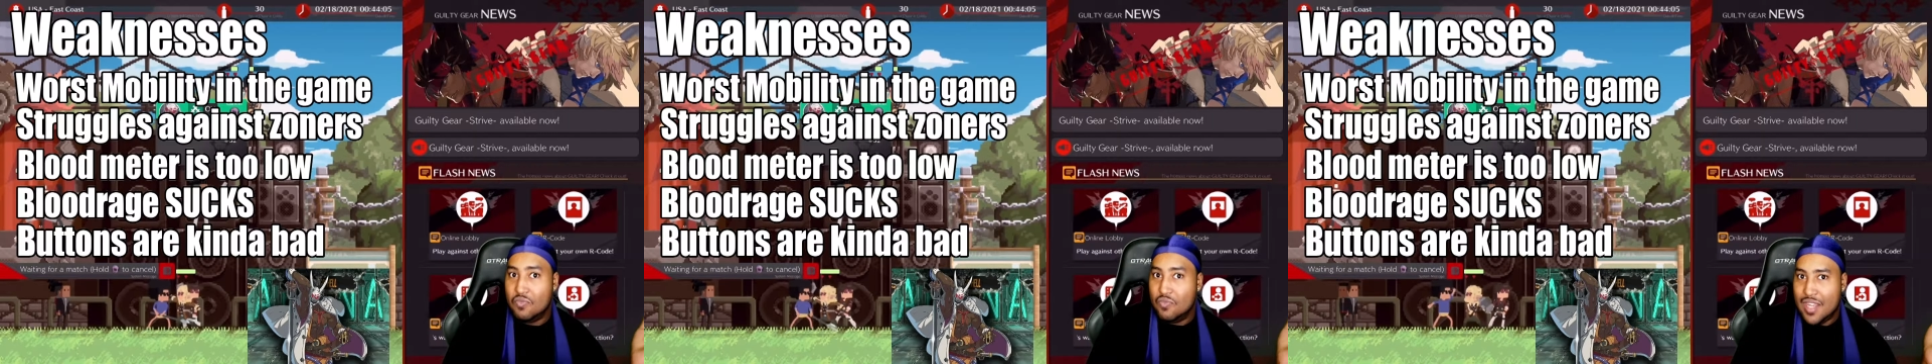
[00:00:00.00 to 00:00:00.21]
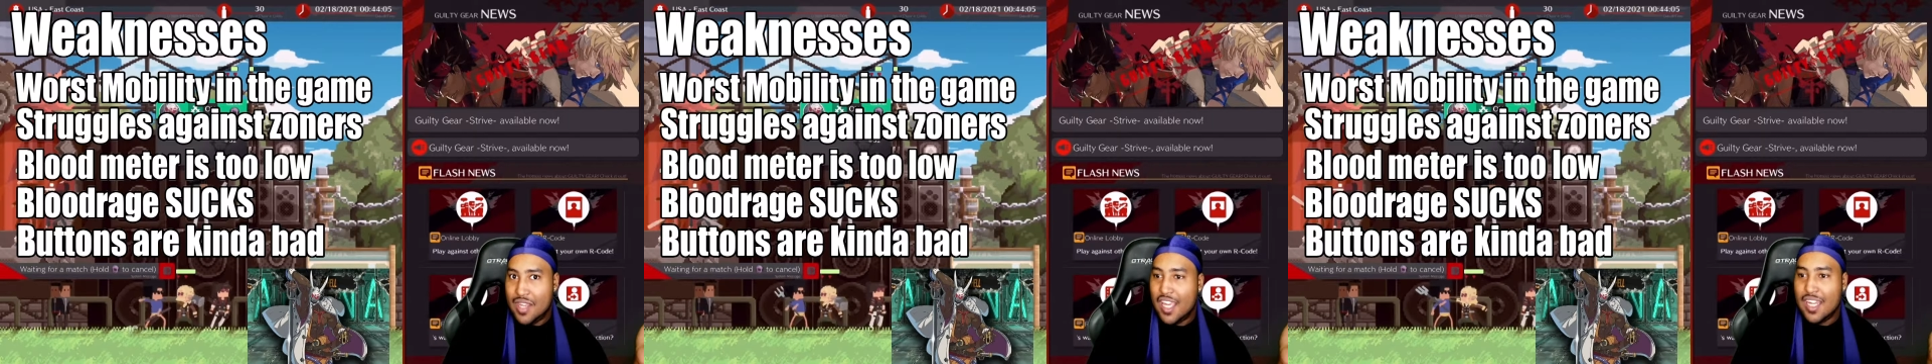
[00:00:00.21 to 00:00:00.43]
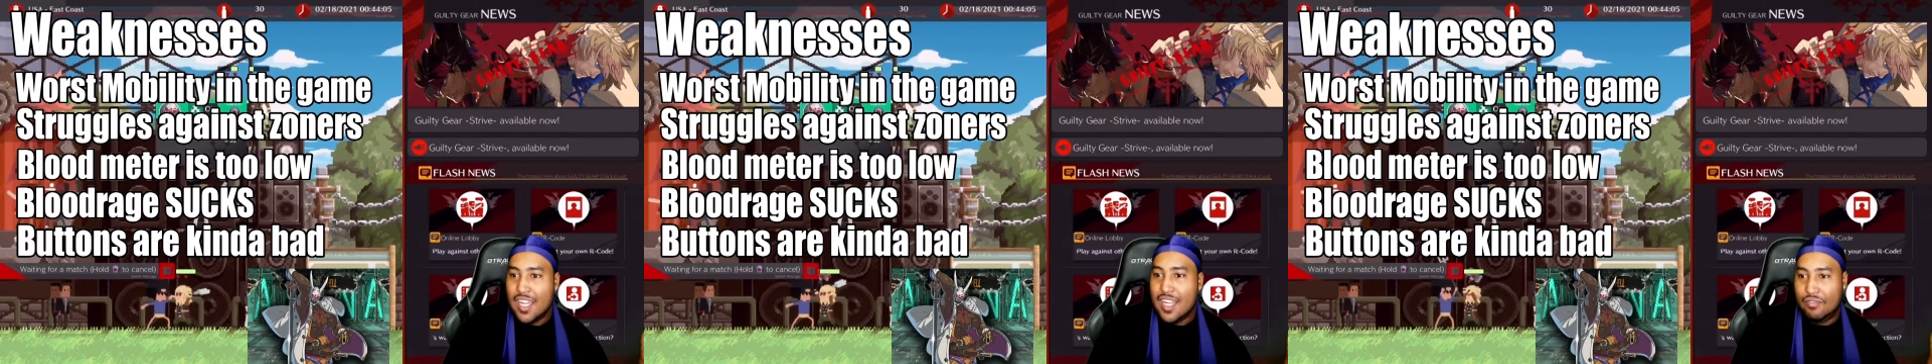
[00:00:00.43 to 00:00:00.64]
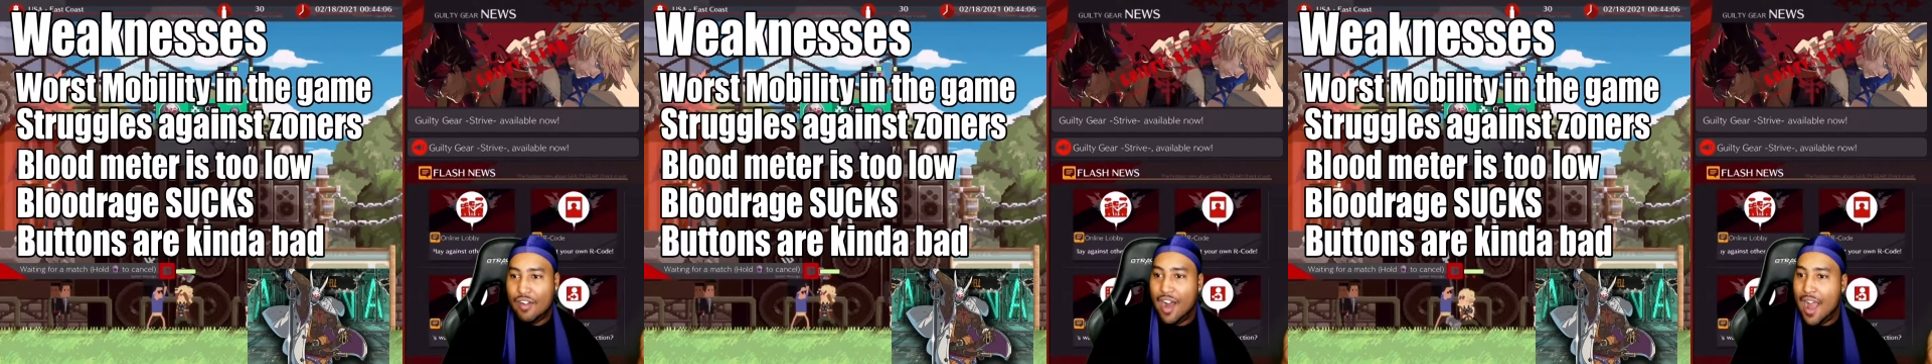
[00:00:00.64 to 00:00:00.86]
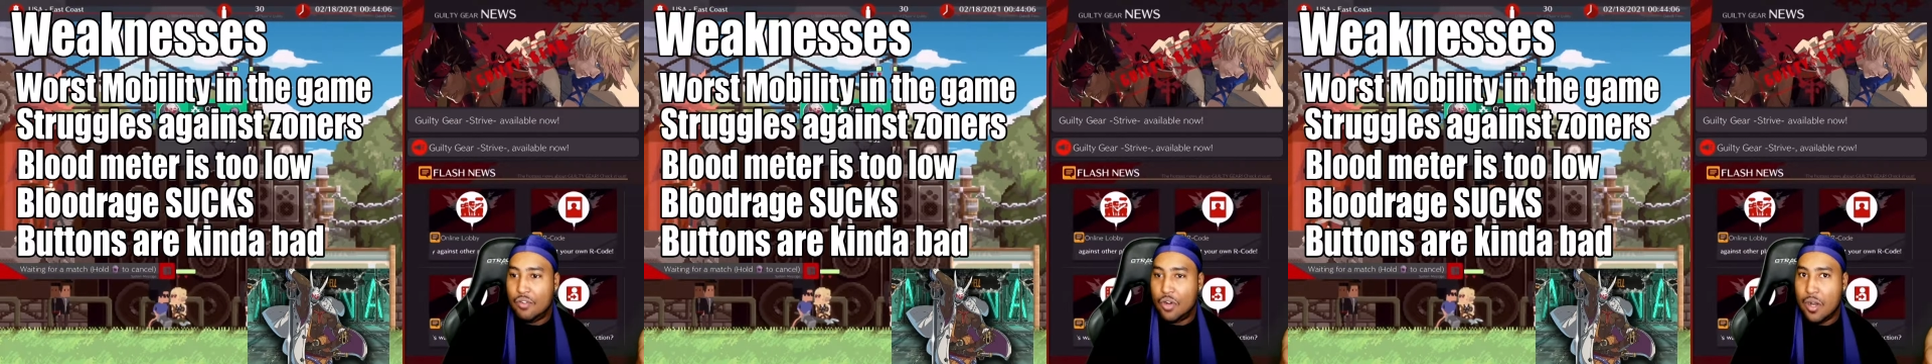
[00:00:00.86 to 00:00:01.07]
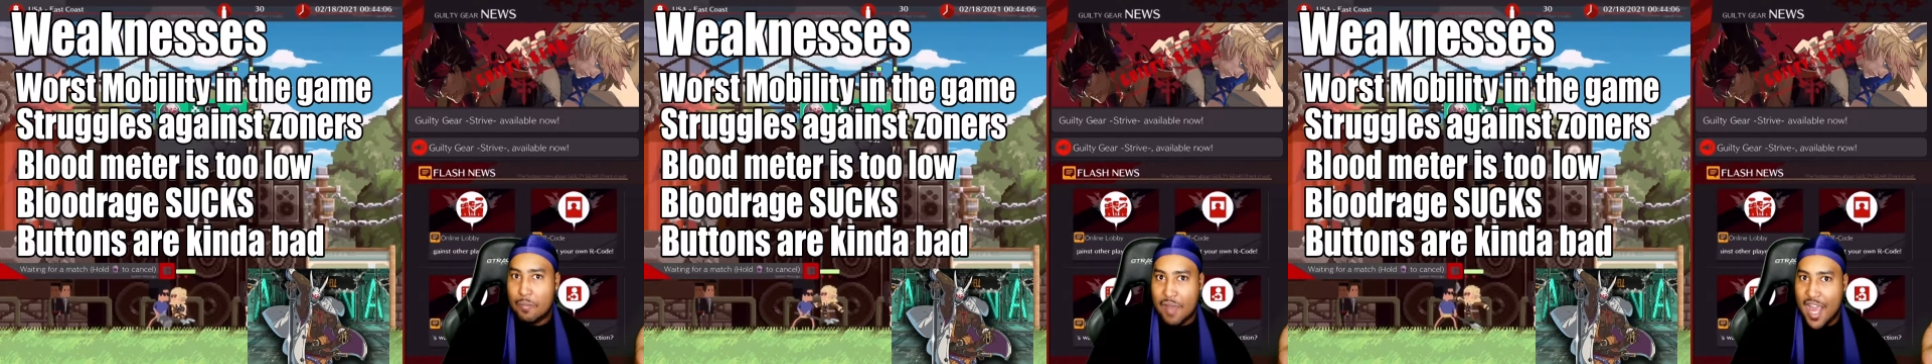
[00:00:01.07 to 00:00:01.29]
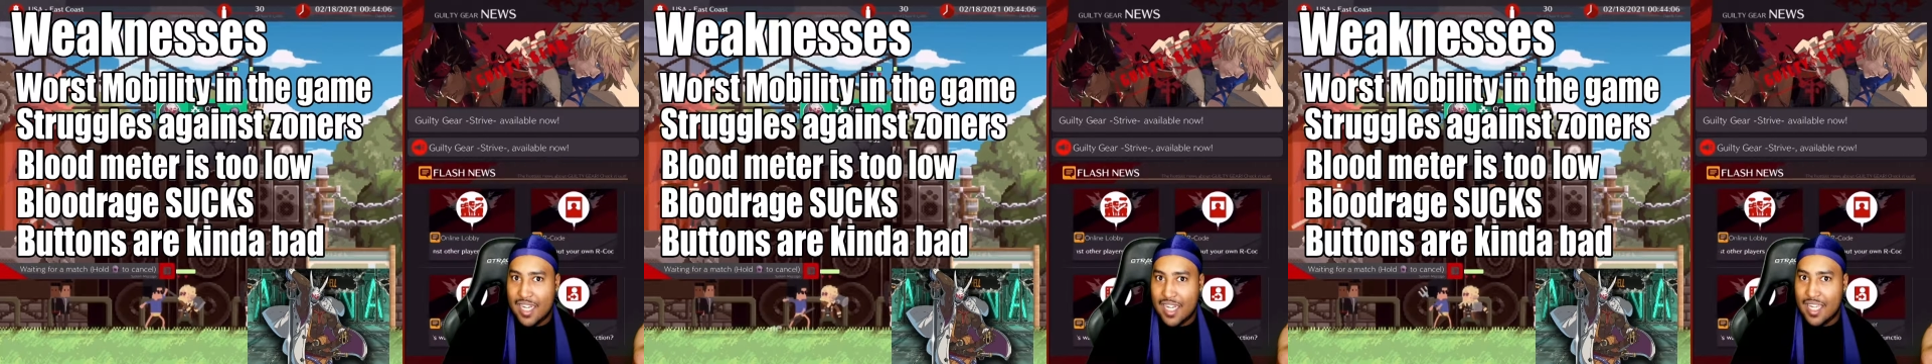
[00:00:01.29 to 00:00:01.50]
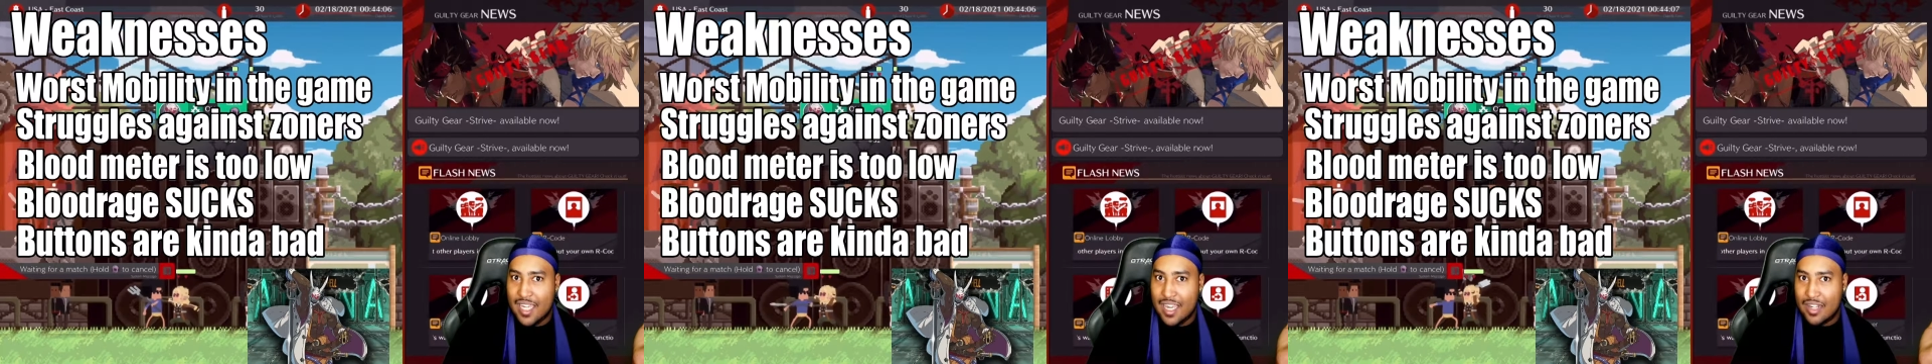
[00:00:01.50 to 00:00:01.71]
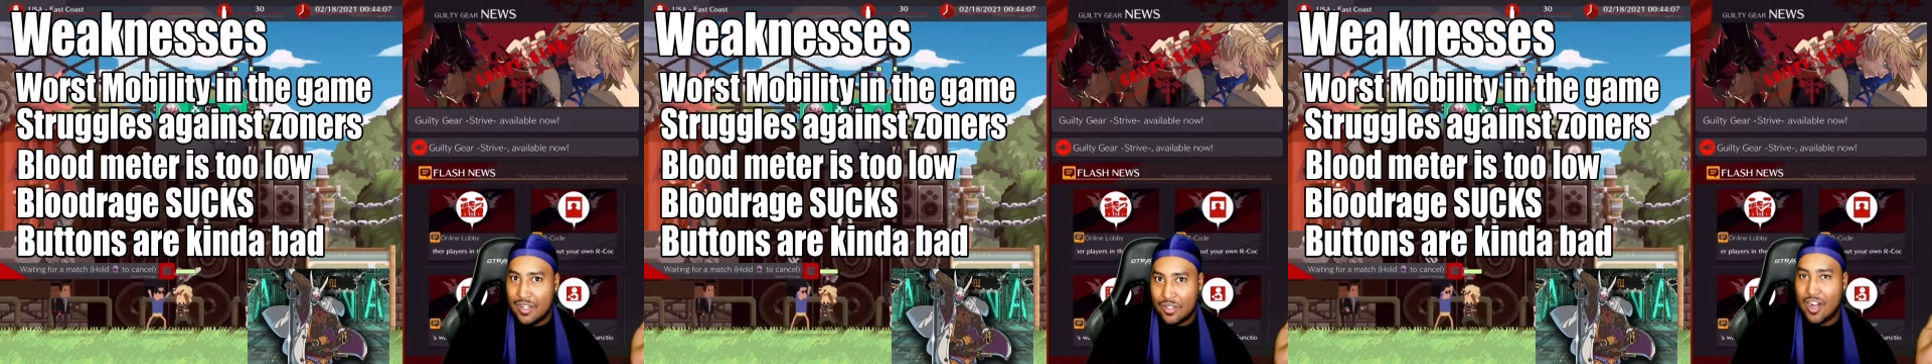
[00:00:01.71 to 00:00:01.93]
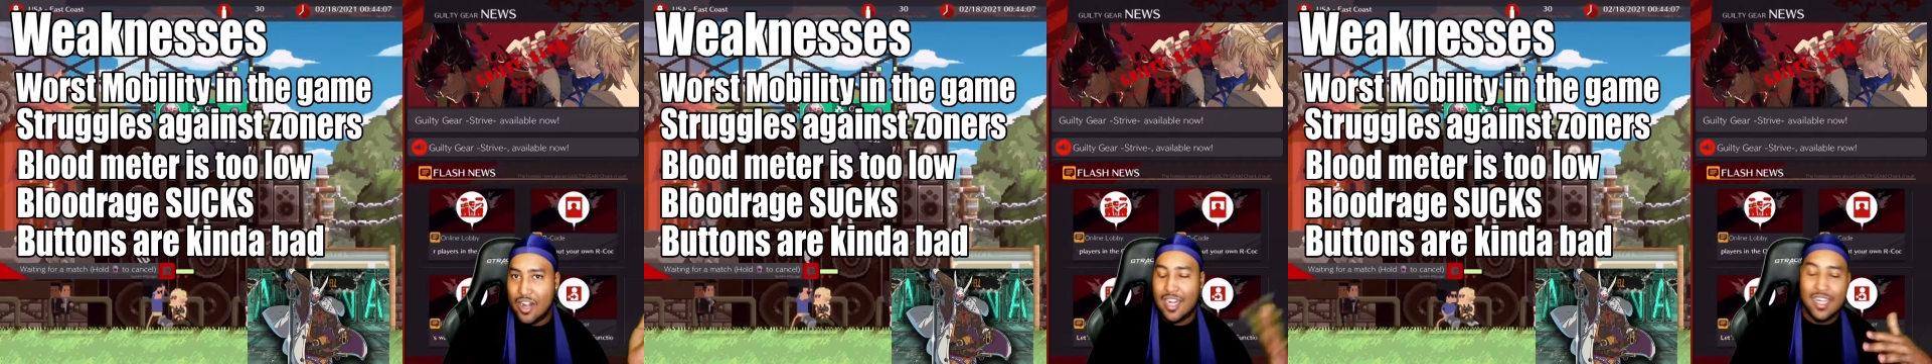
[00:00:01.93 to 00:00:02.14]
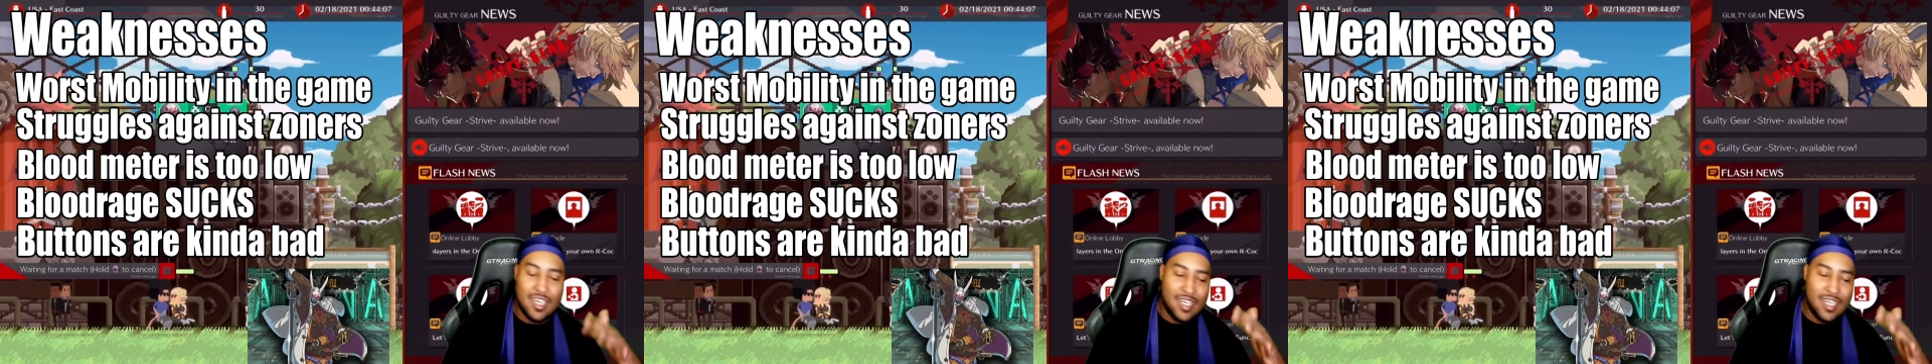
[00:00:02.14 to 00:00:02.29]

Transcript: 85 on a bad day, all right?